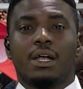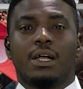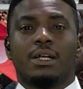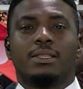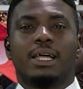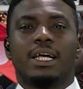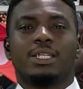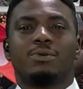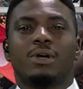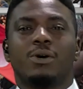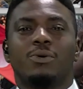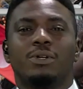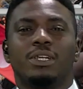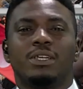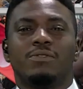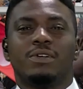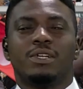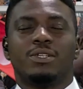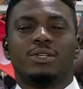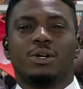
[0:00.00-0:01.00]
That's where we'll leave
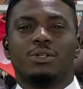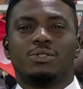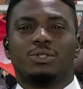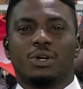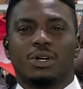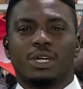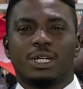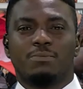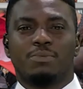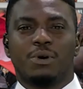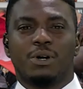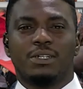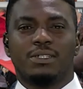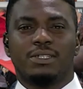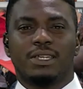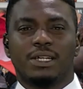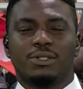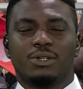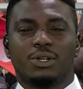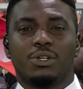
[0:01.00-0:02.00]
it on Talking
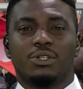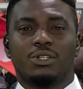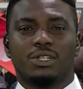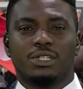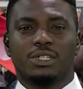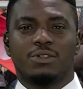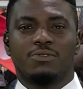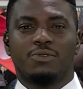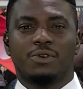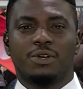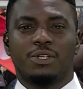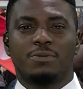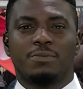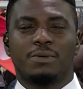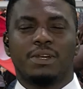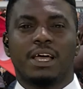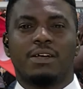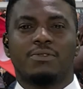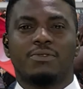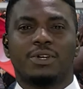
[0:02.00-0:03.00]
Politics on the Digital First
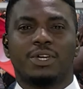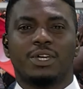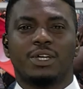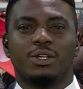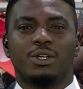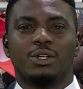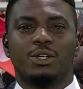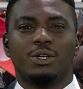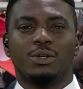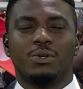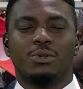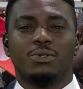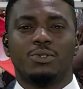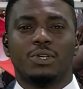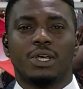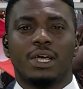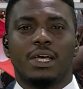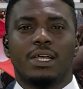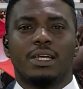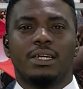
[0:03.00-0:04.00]
Pan-African News
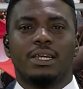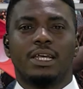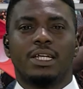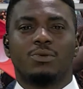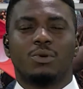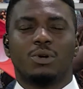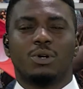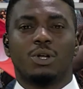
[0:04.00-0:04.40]
Network.